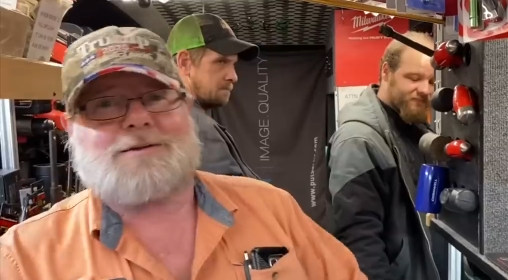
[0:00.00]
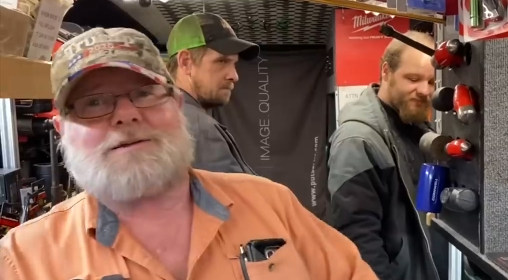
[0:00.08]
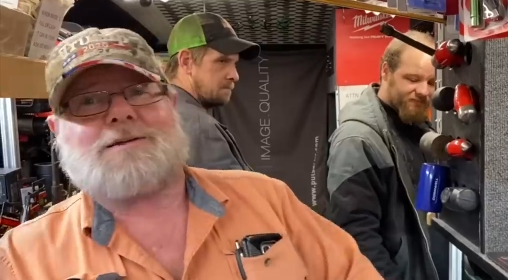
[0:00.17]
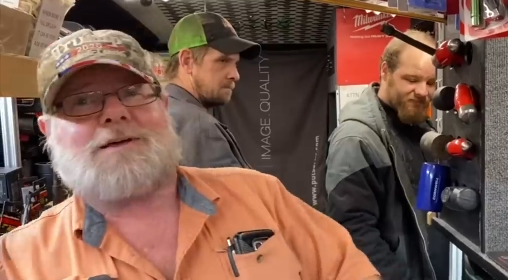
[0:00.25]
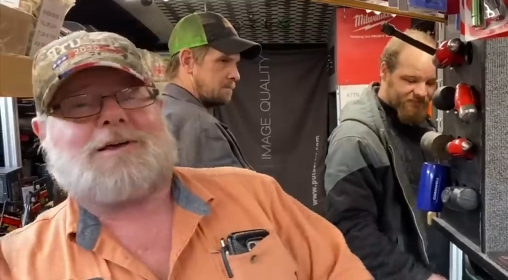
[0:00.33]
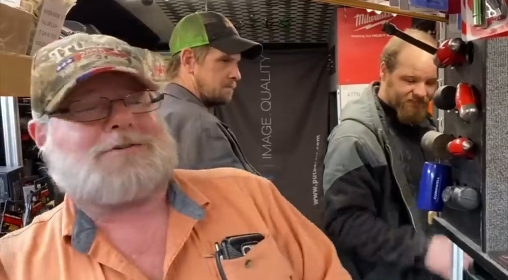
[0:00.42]

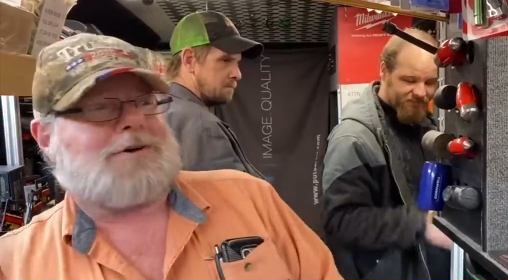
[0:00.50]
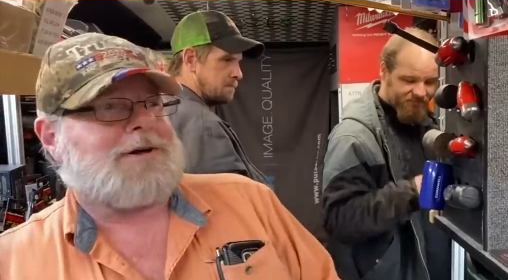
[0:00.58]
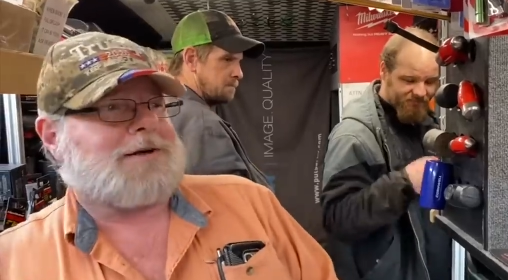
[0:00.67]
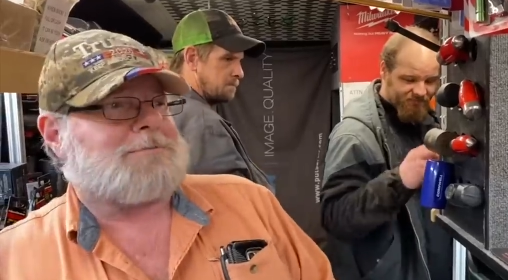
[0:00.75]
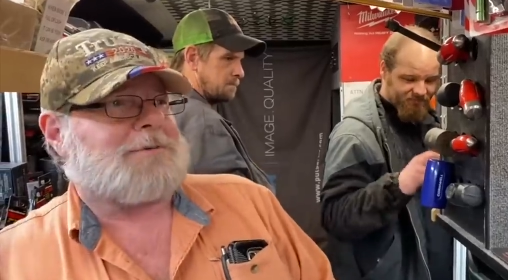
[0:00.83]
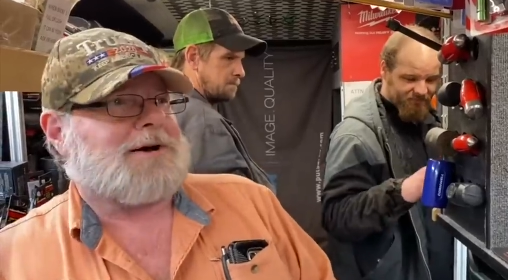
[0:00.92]
Speaker 1: cannot talk
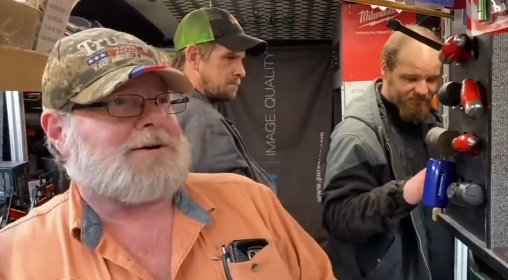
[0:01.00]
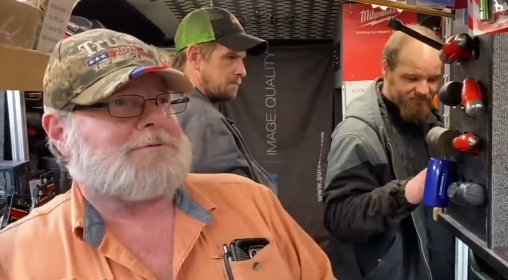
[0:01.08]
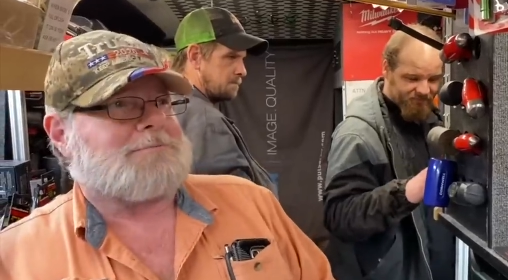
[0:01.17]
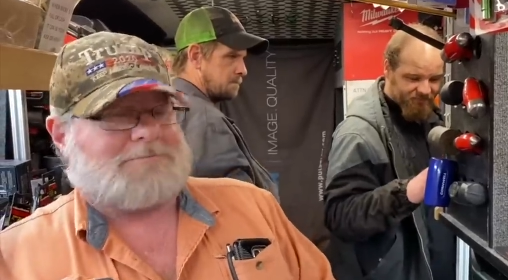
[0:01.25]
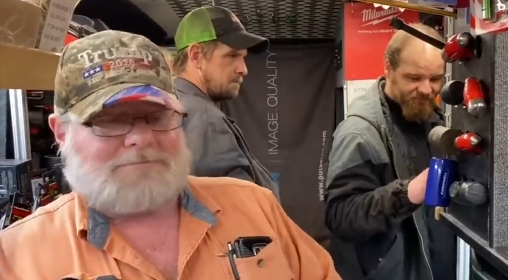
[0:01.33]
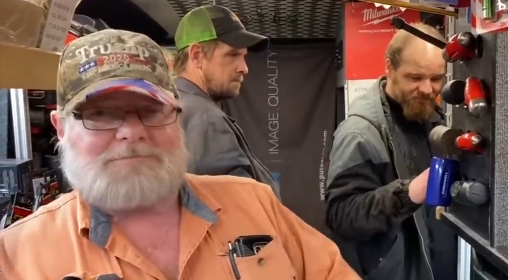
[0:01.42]
about.
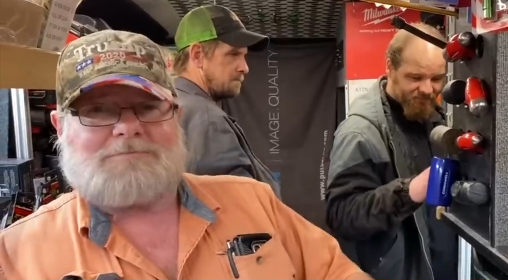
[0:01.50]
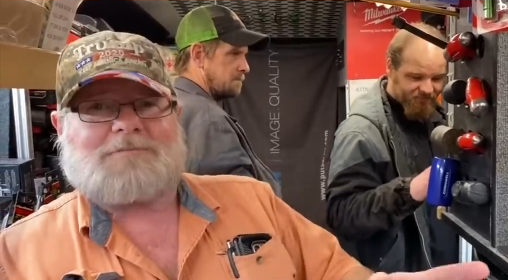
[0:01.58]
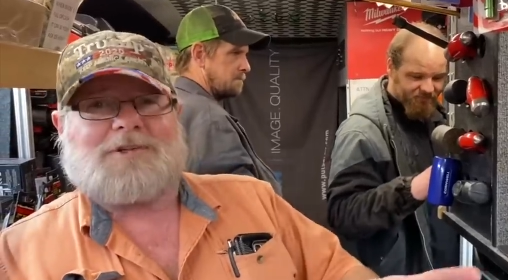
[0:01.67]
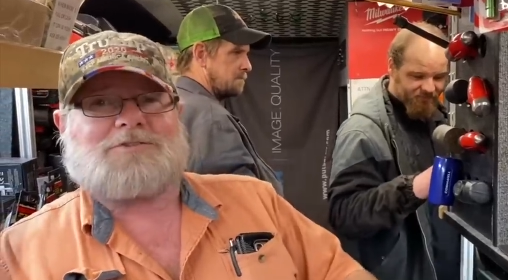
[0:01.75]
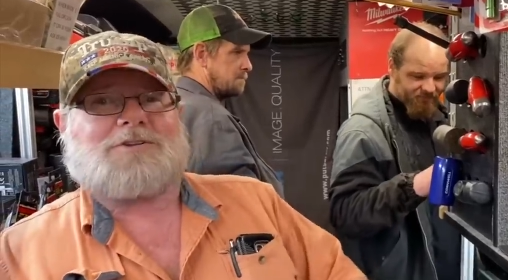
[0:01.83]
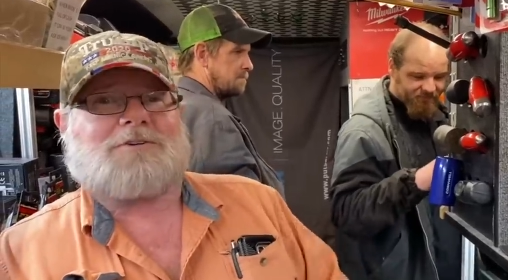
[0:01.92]
That's
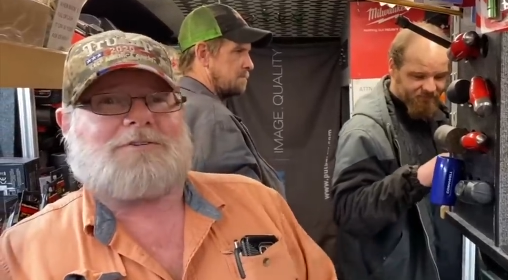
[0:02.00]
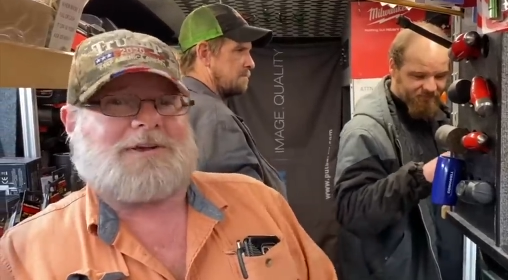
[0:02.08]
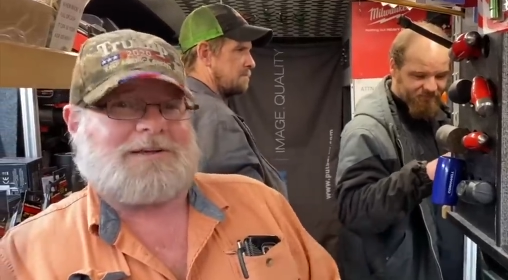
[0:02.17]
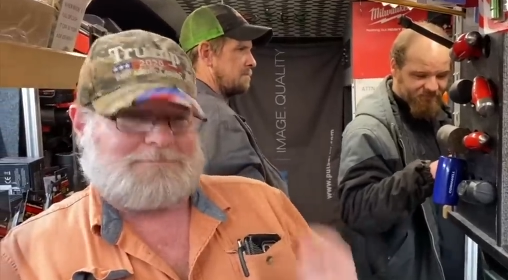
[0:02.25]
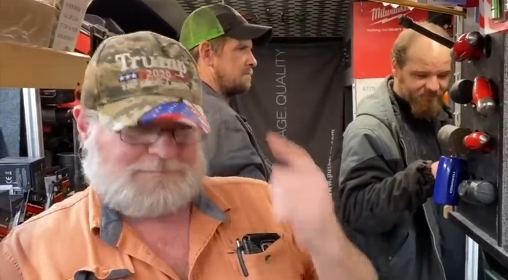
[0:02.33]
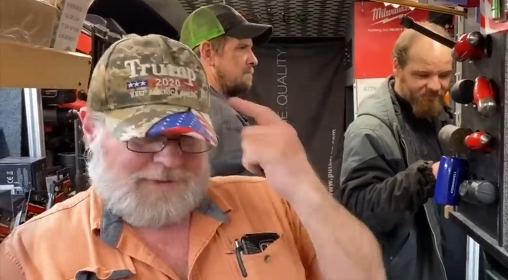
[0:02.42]
all right.
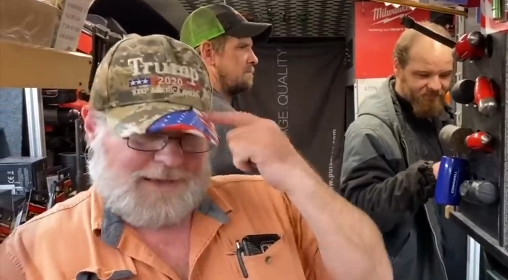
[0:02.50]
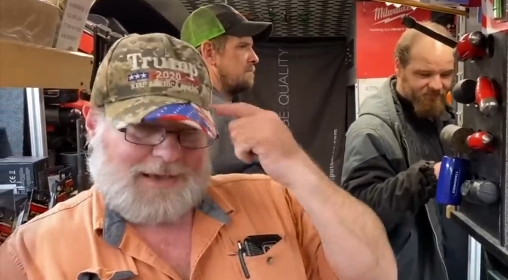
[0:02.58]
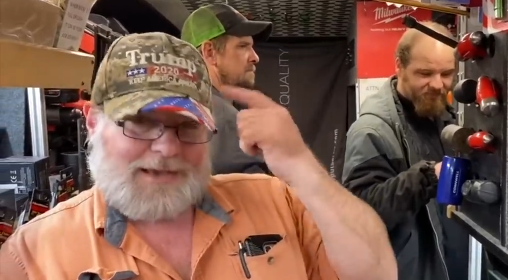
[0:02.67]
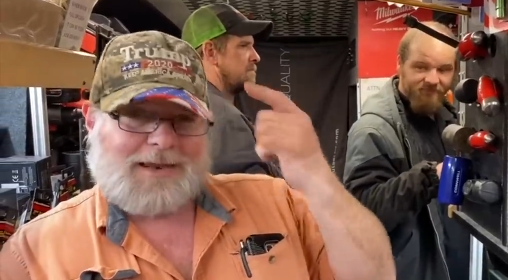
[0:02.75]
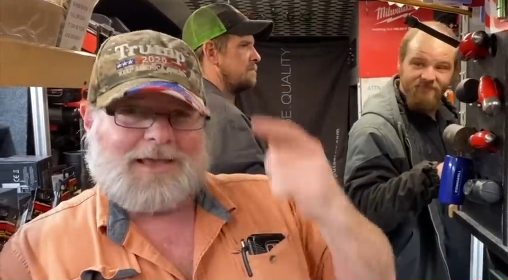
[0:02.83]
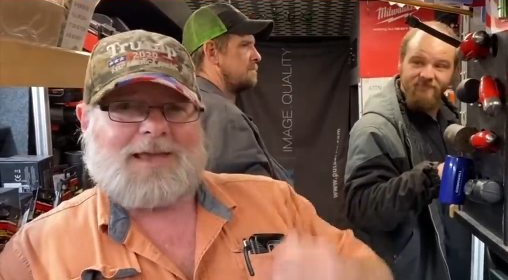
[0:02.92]
I got a
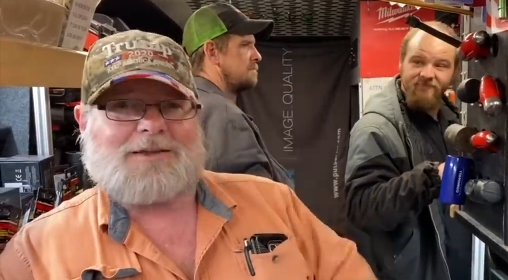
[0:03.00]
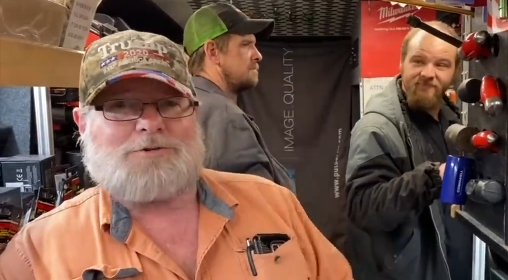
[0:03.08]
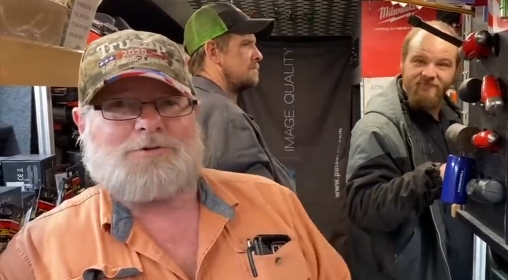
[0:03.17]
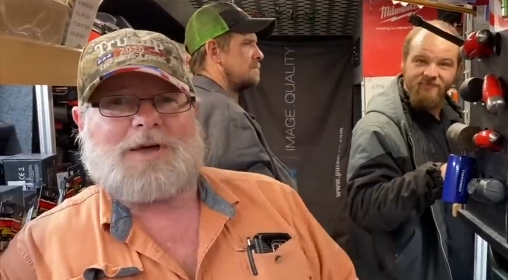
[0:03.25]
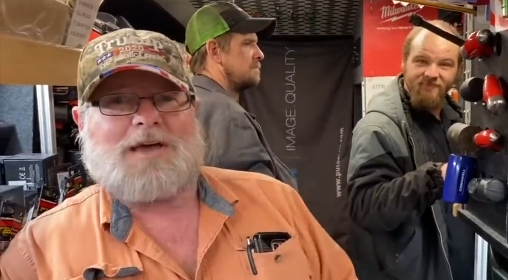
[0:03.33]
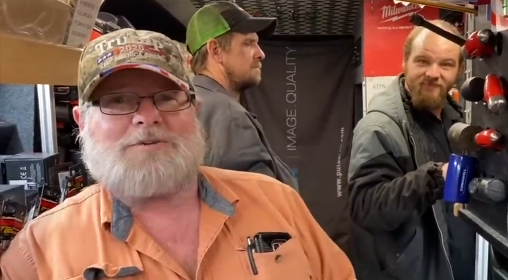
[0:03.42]
hat, new
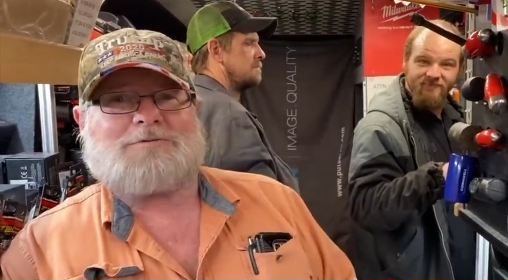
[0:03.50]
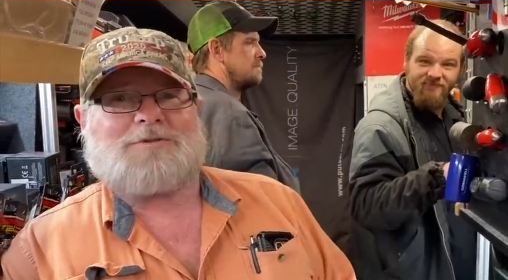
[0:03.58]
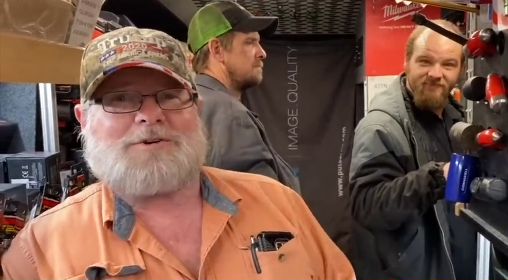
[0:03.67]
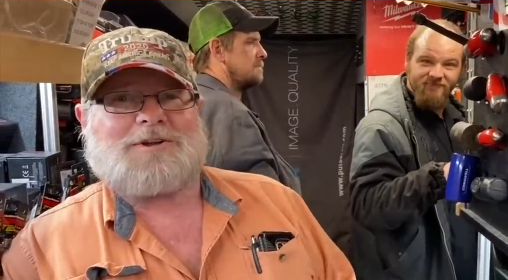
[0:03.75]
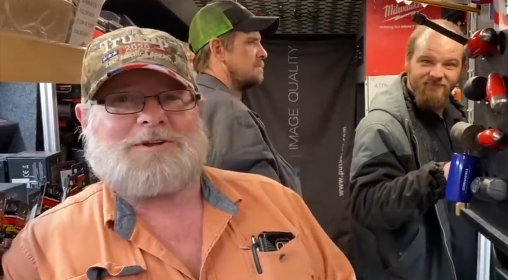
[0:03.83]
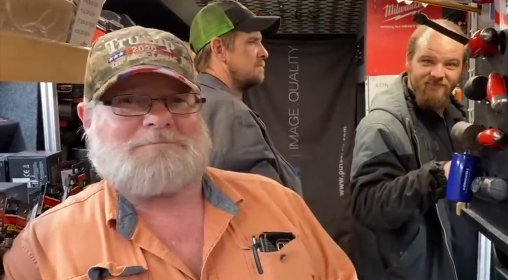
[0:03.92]
hat for
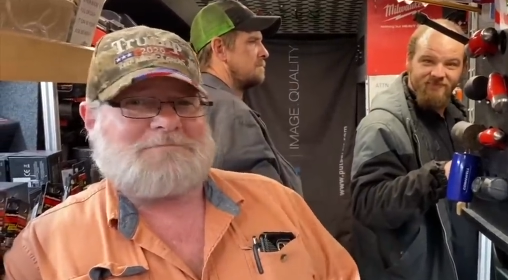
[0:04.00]
you.